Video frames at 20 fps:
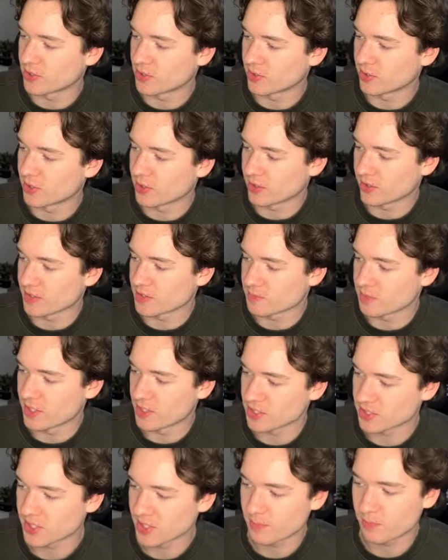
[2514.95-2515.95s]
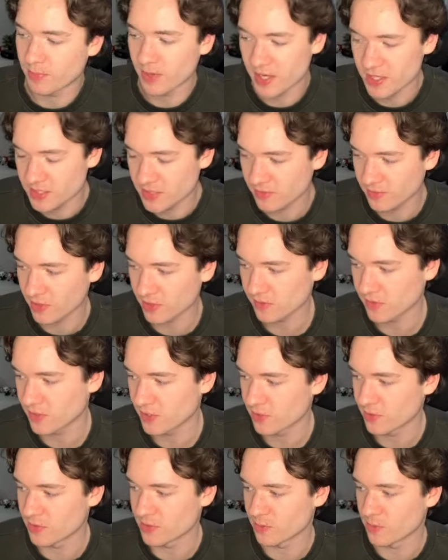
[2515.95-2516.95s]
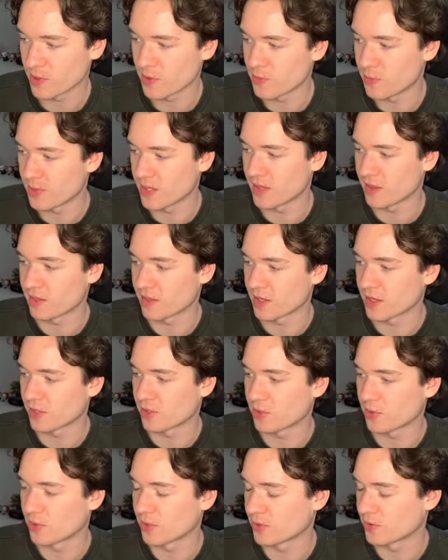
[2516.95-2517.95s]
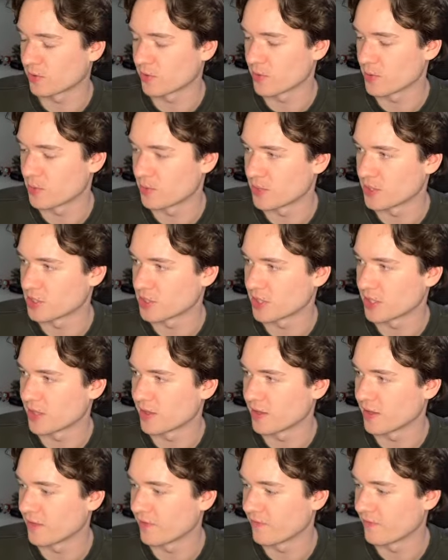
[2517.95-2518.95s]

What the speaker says: Good luck this match day. Best of luck to you as well, Pete. Thank you. I do appreciate that.